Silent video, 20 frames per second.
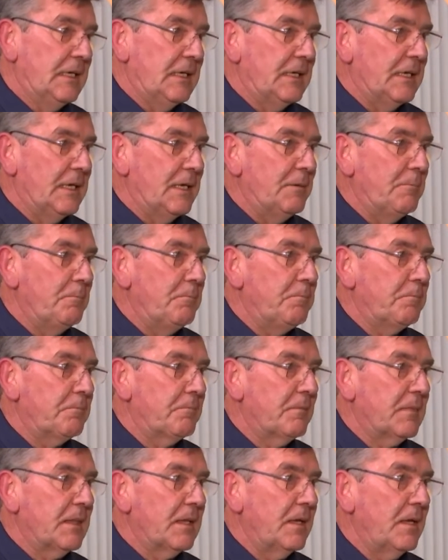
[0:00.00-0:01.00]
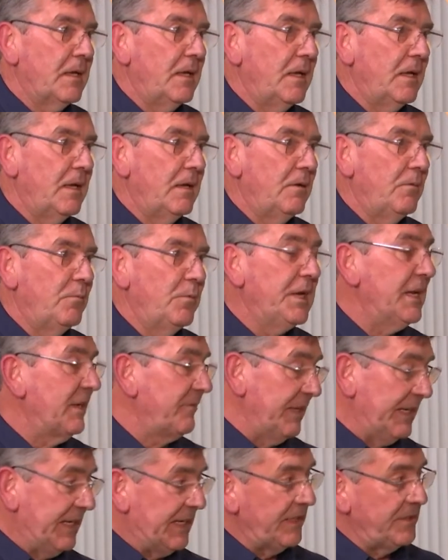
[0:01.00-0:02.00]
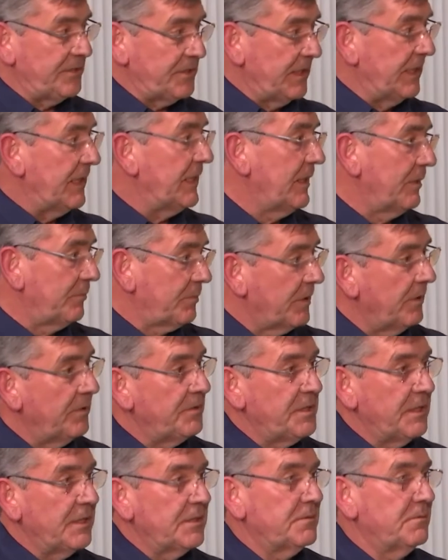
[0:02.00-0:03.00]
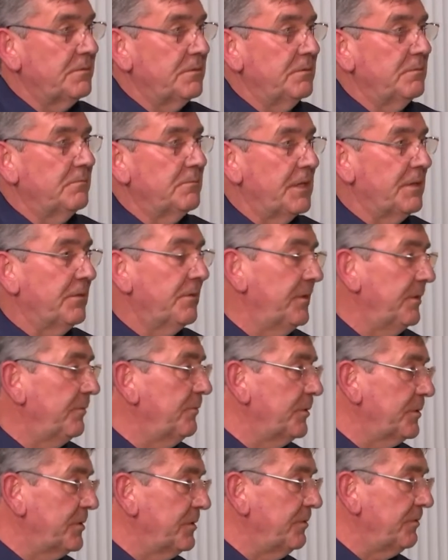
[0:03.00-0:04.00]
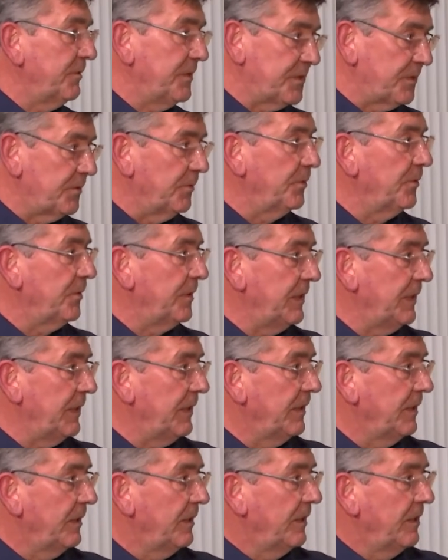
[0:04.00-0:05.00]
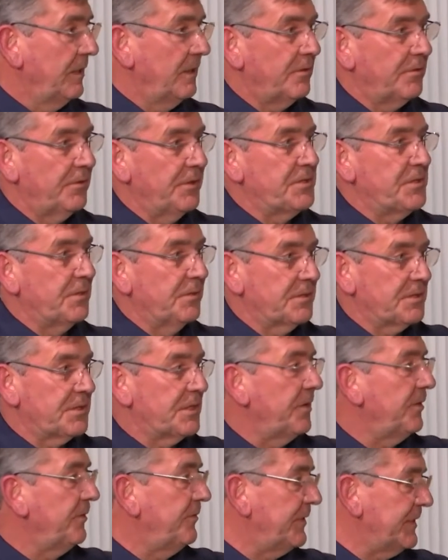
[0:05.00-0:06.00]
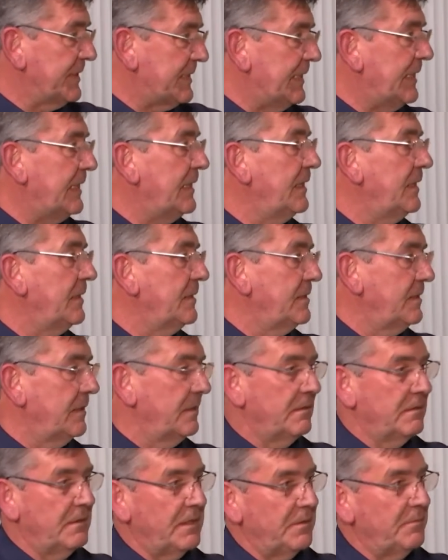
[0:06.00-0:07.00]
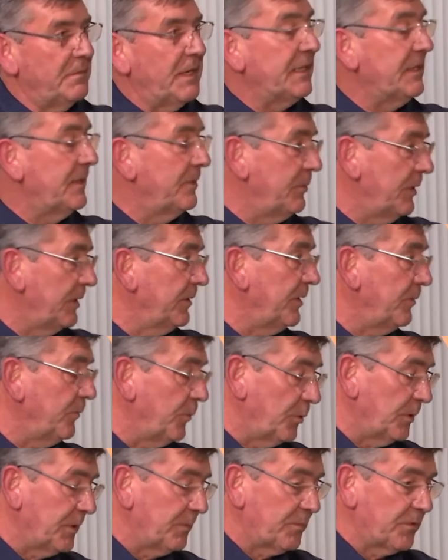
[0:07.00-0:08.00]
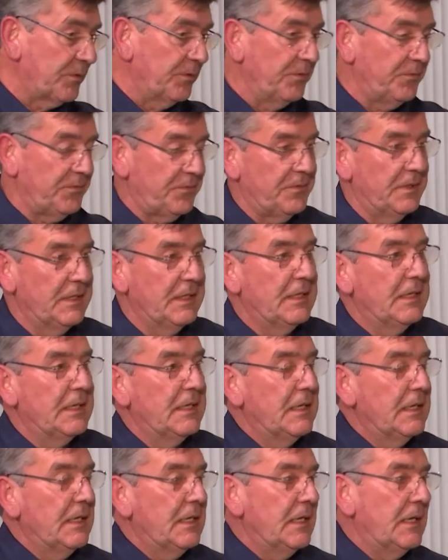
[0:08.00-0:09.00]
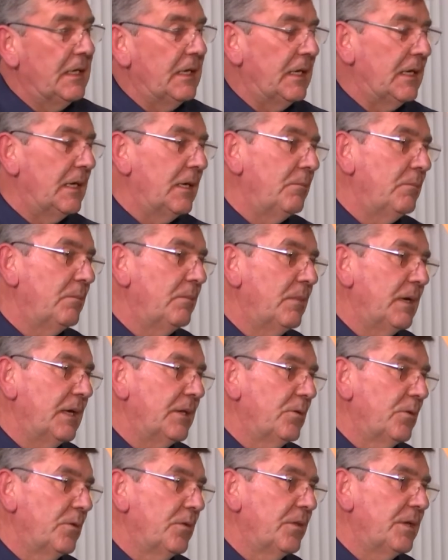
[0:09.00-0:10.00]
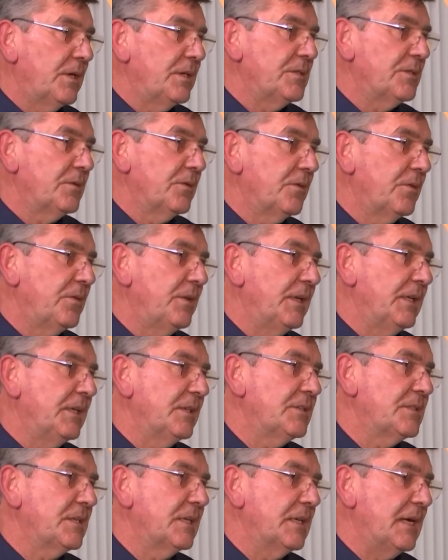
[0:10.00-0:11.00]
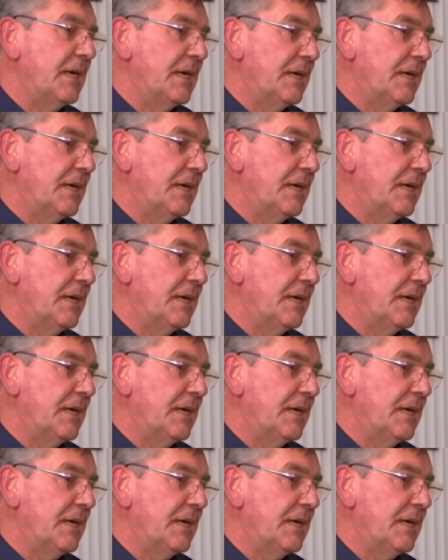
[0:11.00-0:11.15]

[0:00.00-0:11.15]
And we have engaged in other projects. One of them was to restore the original stone facades and make the building waterproof and all of those sort of things.